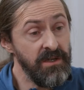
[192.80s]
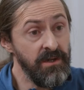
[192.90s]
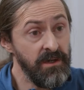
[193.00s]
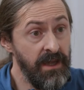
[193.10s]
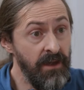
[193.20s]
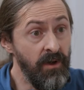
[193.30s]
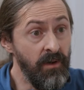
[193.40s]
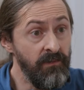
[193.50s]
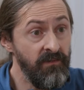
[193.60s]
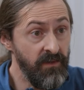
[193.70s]
in a care
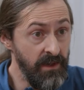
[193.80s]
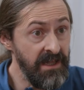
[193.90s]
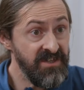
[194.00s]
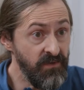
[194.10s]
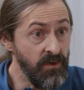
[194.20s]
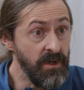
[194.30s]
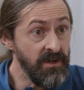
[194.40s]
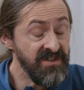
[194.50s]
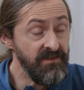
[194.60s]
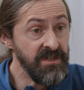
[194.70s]
home for the last few
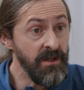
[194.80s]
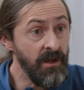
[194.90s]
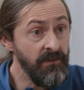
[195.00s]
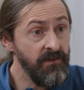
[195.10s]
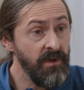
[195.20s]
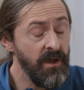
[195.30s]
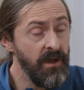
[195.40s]
years of his life.